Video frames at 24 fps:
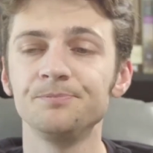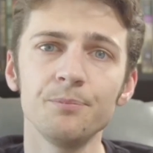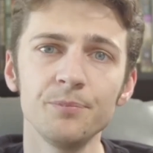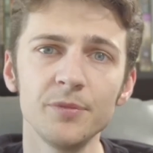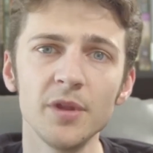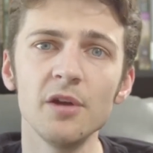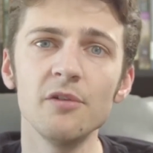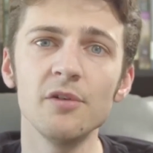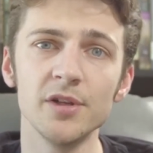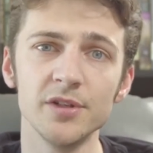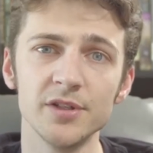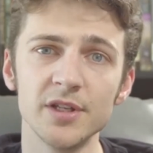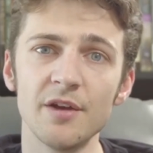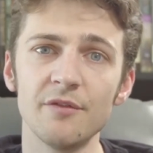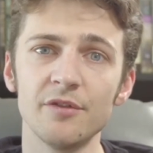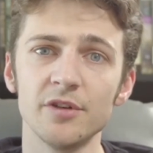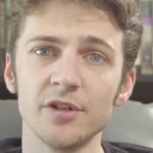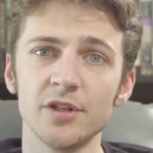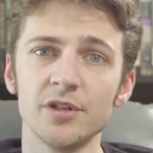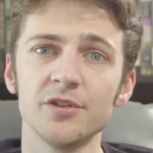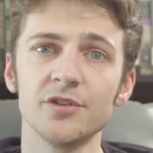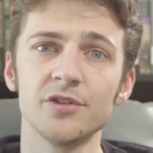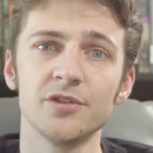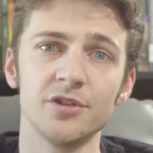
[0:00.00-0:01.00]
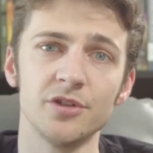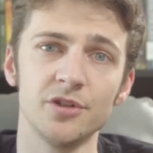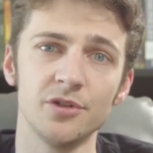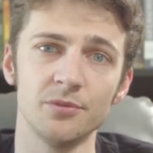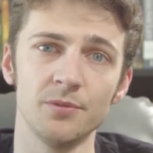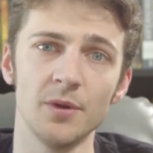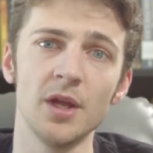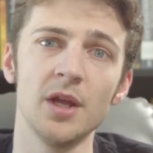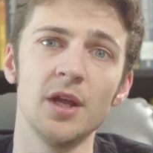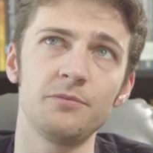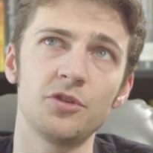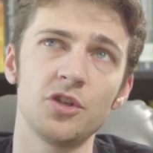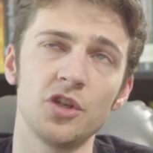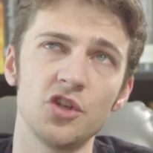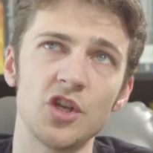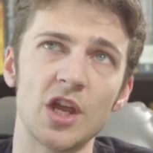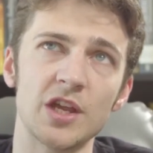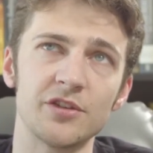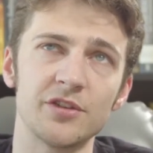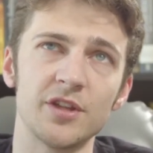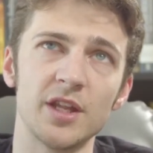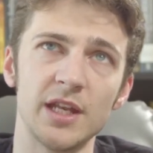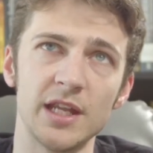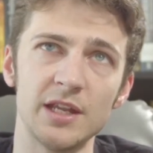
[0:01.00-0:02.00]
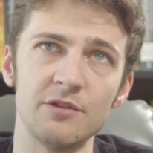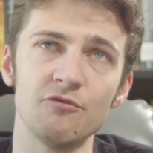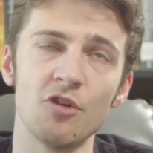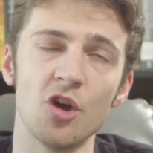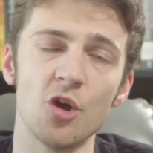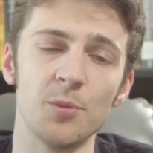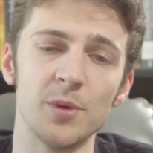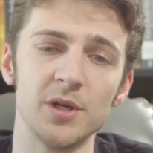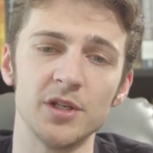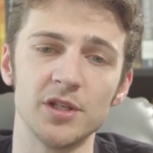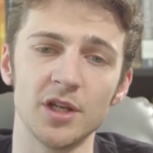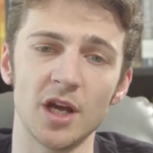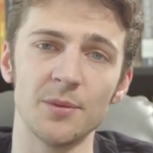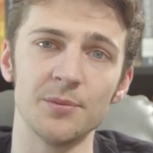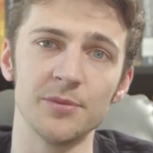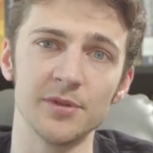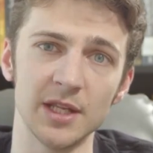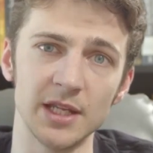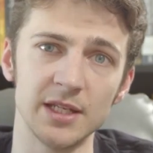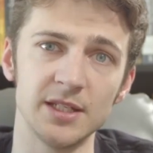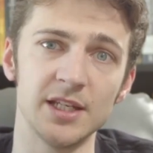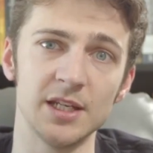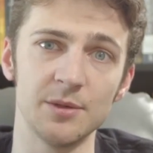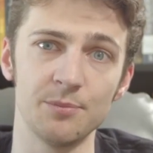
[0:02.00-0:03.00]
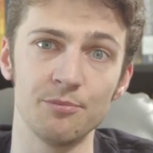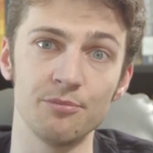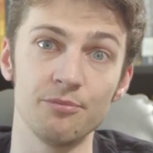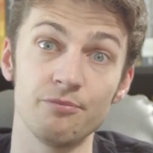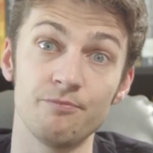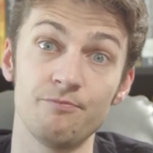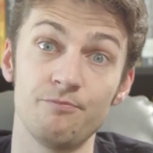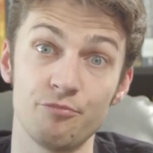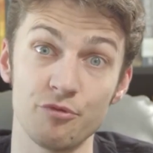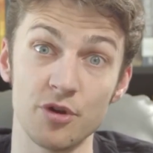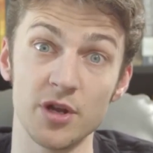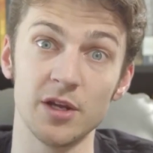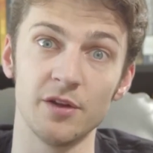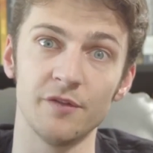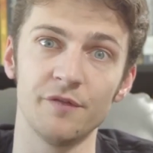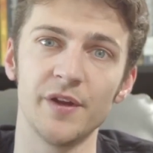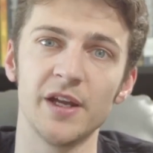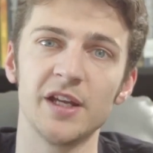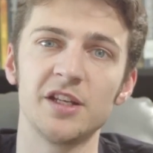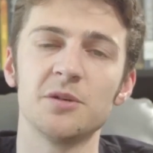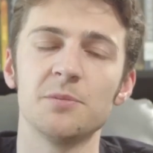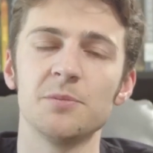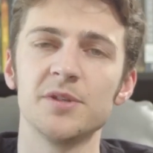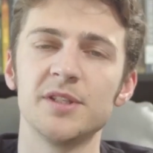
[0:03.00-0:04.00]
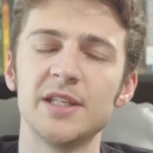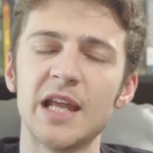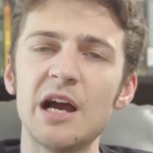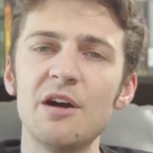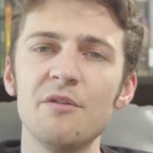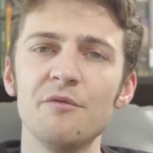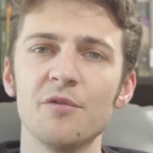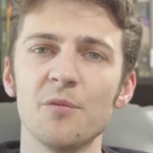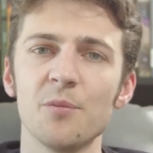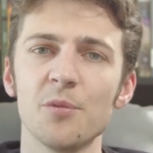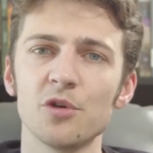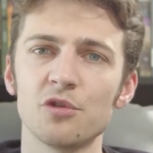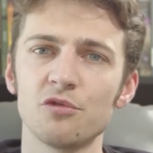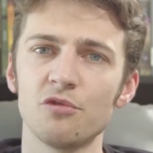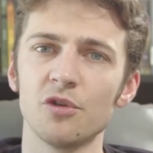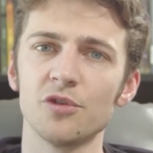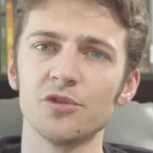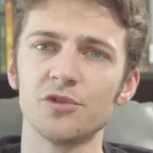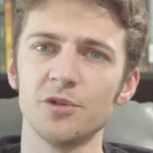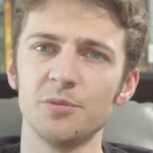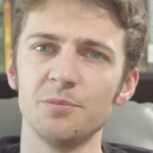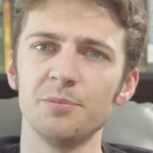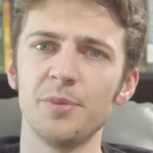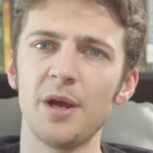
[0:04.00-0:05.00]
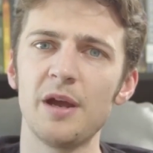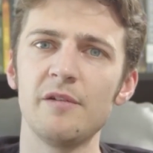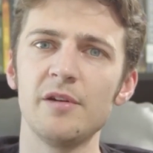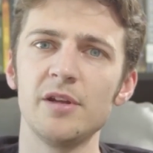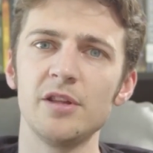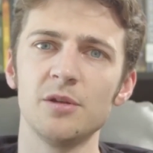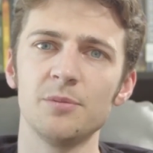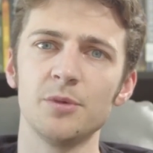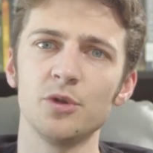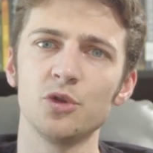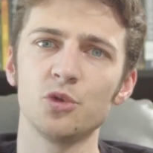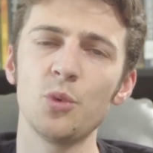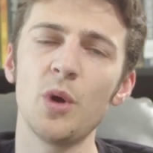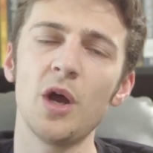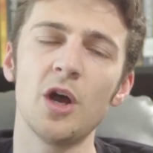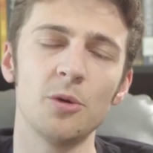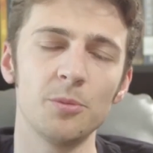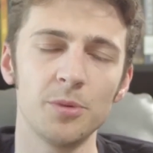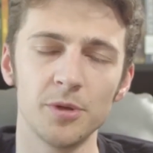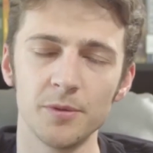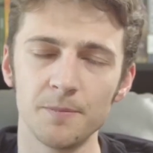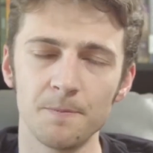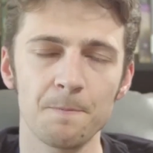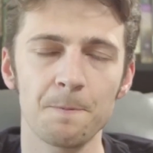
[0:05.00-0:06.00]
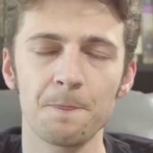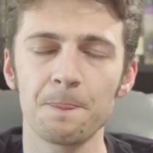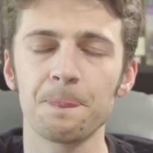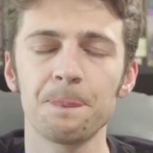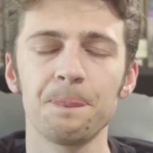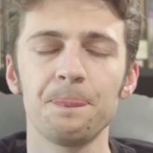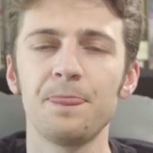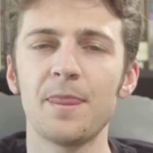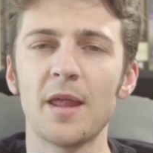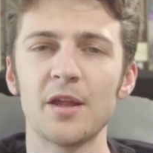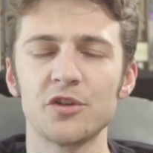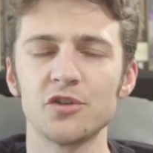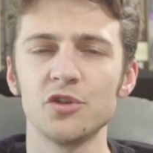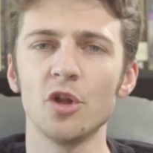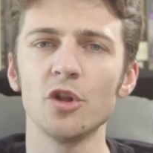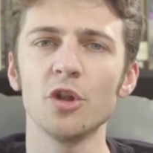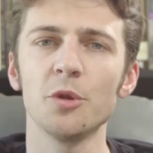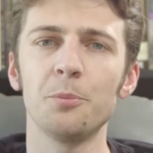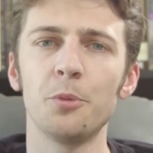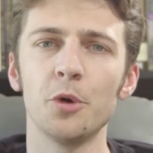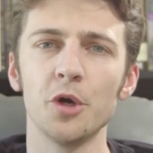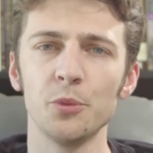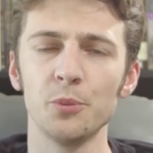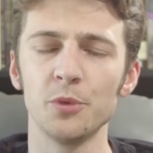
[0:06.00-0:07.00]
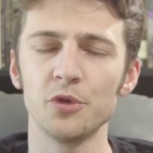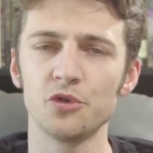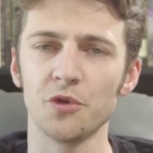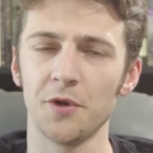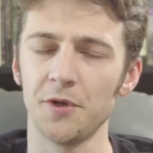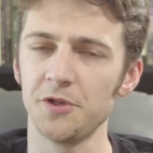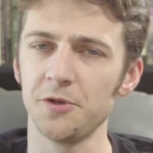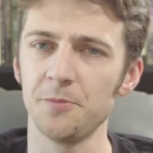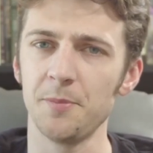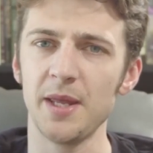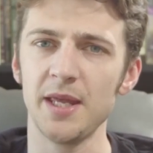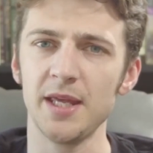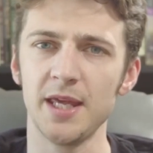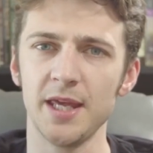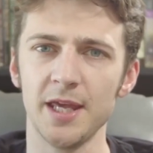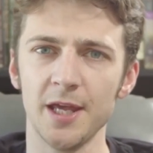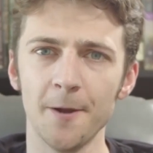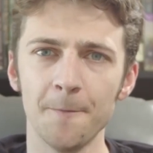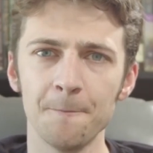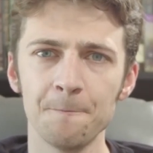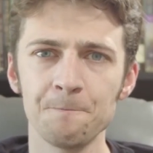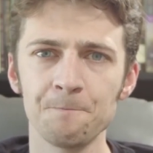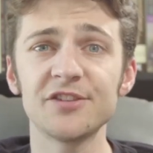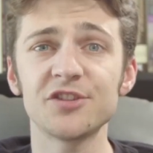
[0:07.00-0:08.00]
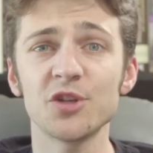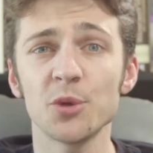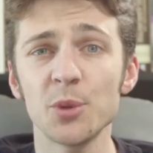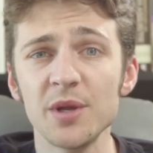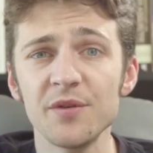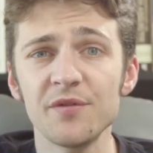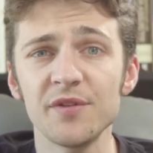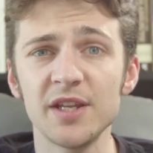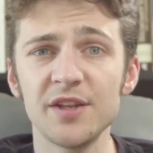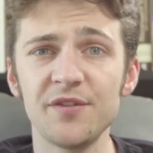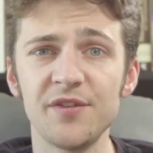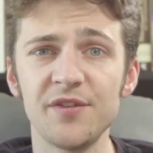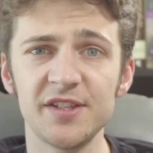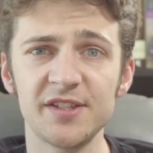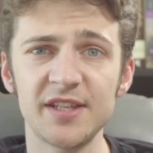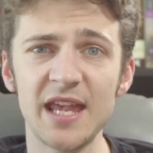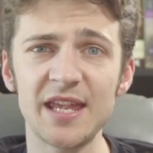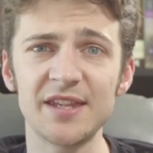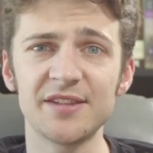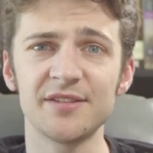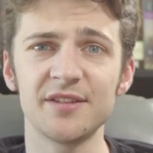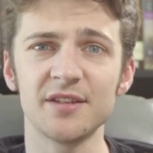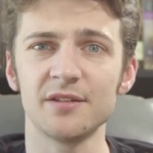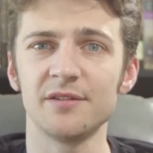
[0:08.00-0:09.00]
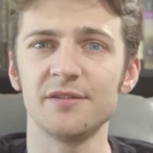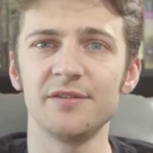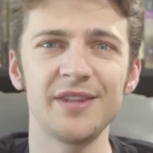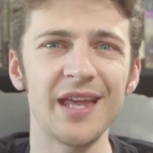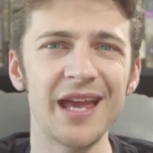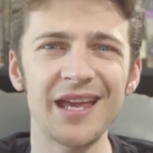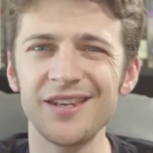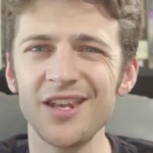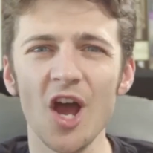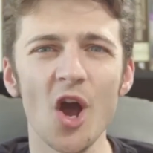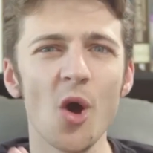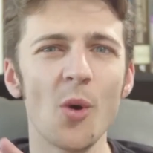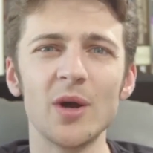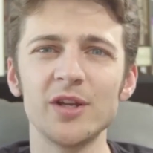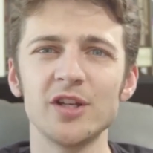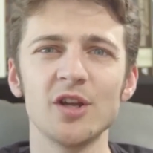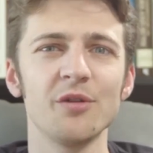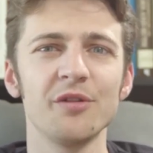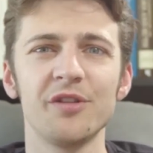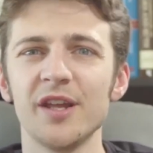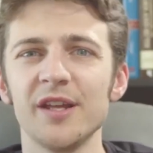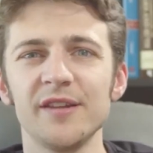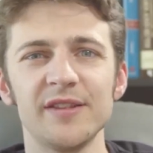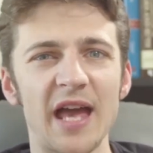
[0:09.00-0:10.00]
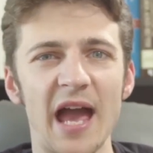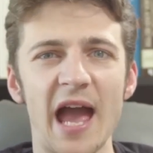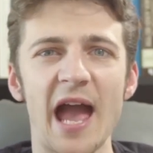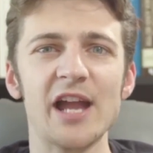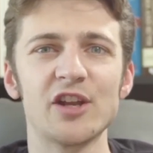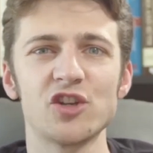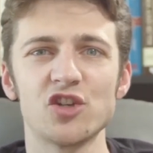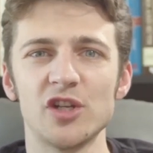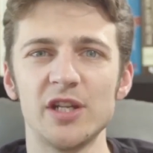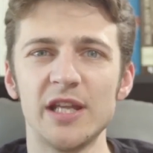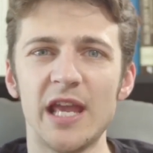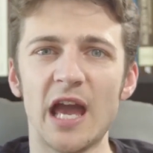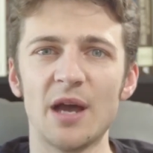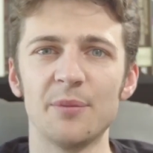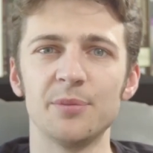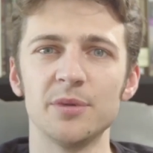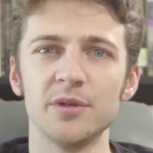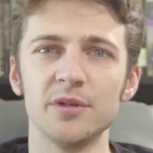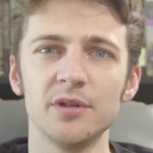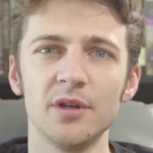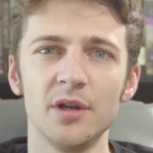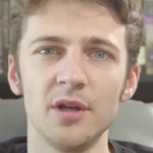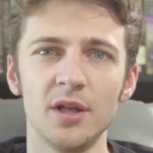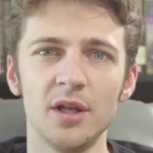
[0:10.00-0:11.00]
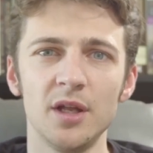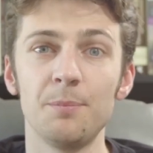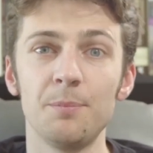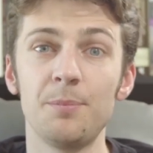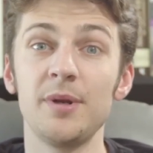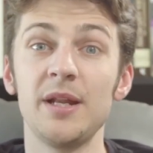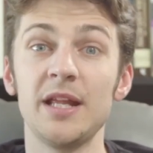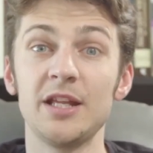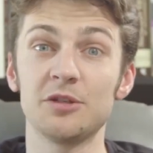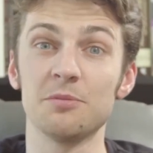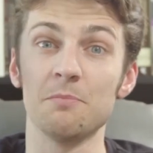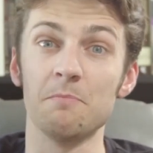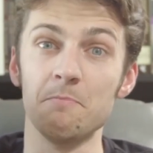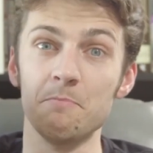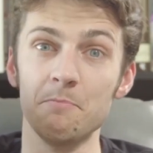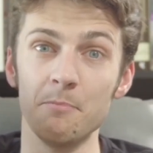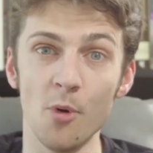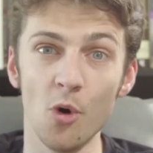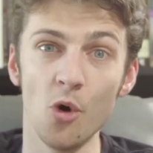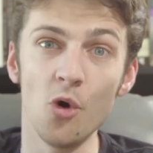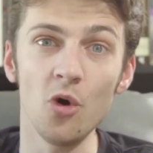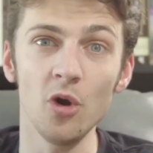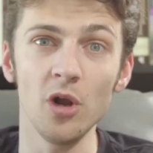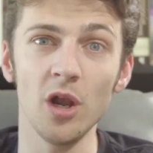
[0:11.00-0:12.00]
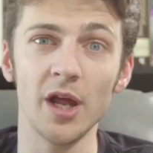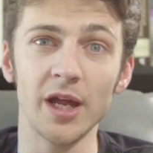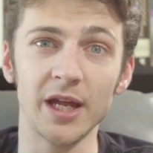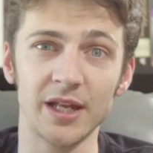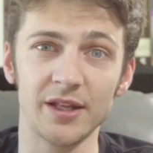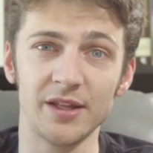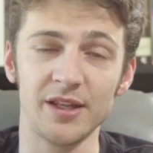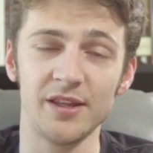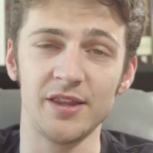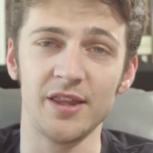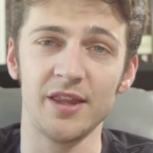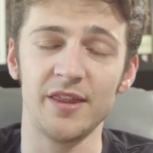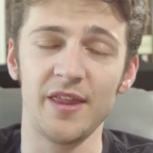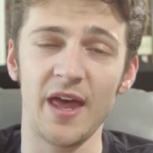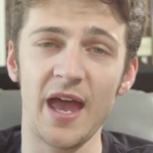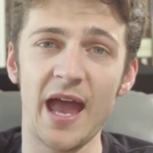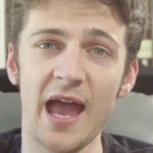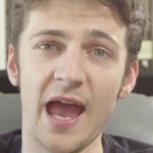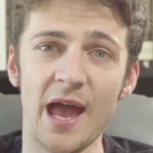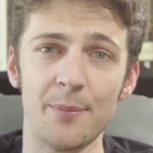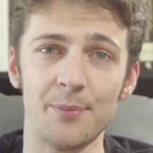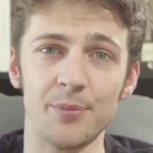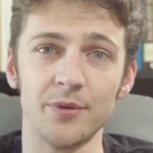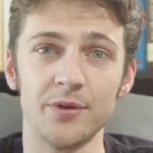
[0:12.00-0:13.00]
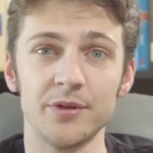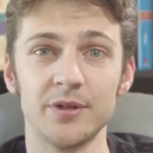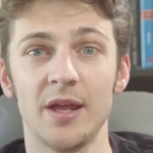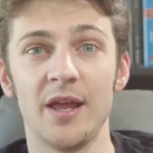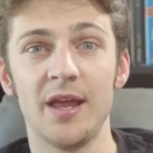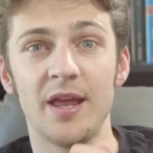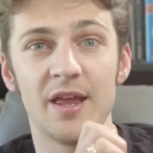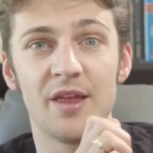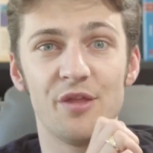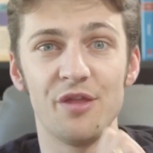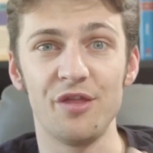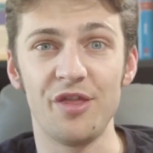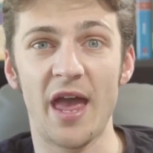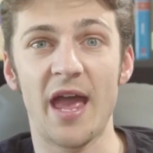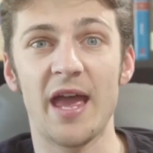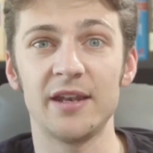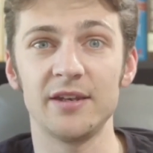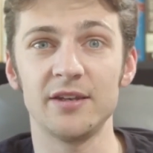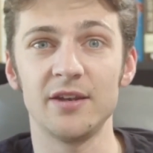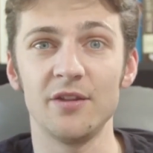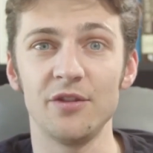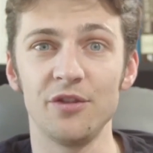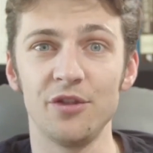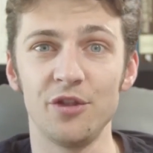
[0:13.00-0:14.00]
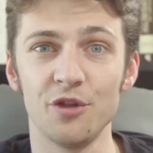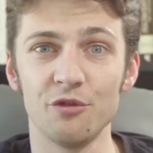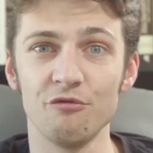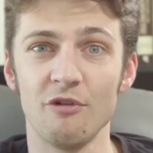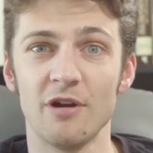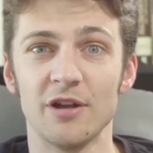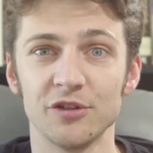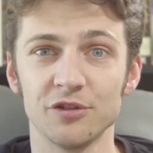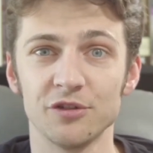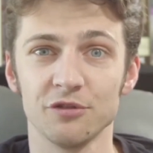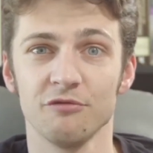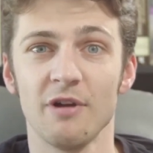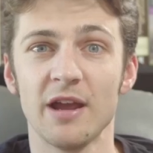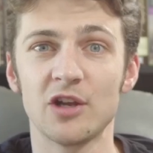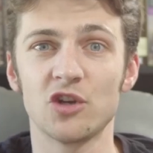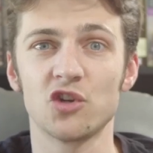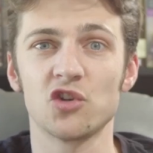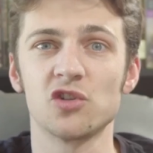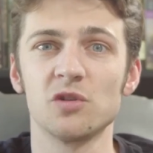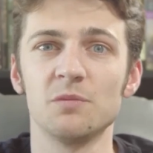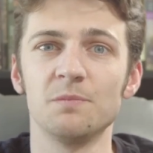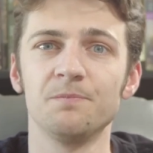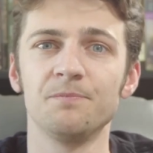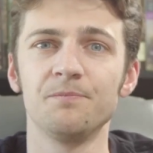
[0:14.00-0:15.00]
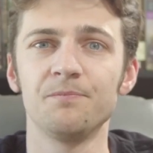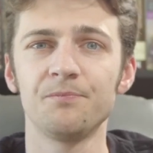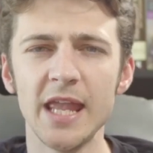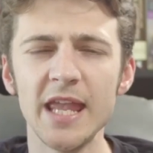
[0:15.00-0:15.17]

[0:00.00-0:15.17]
There is evidence to suggest that in Roman times they did bring victims down from the cross and bury them as well, but that's not the point we're trying to make here. So even says that no, I don't think that actually happened, but it's more likely that that happened than the resurrection.